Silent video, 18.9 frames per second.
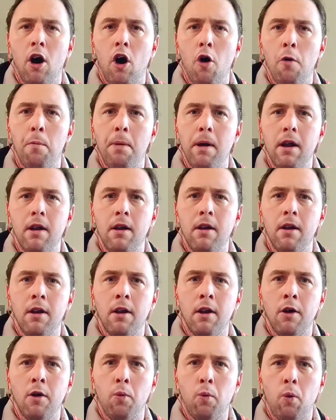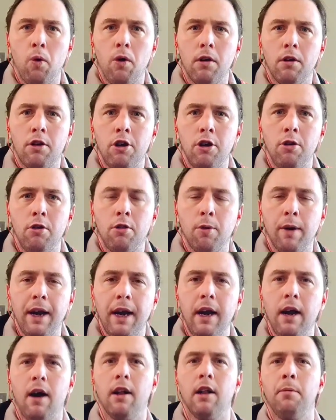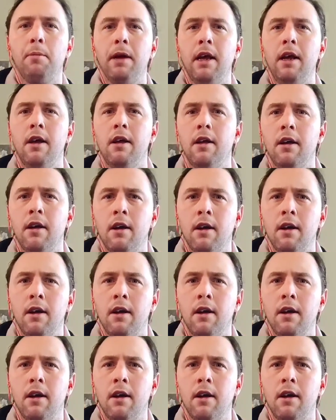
Open, 2, 3 on the B.